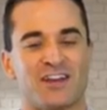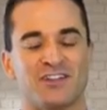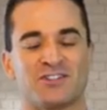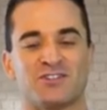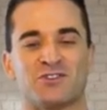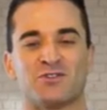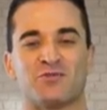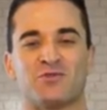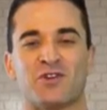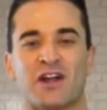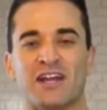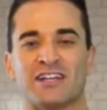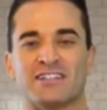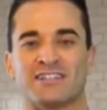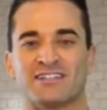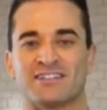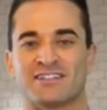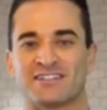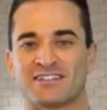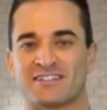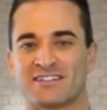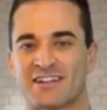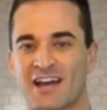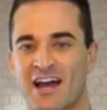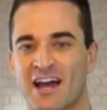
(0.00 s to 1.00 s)
to raise a
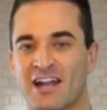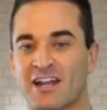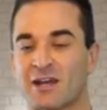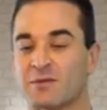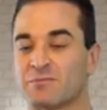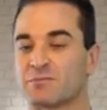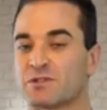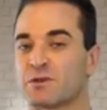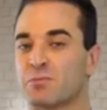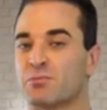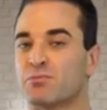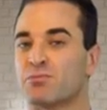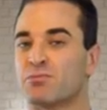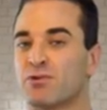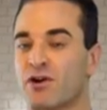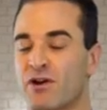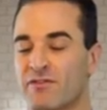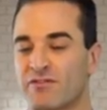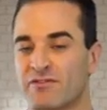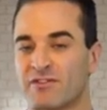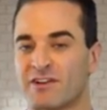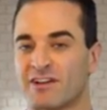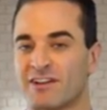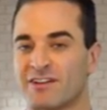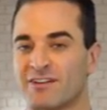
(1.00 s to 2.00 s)
startup's
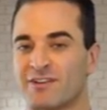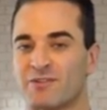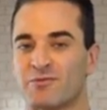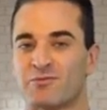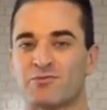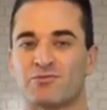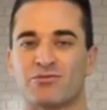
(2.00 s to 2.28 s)
profit,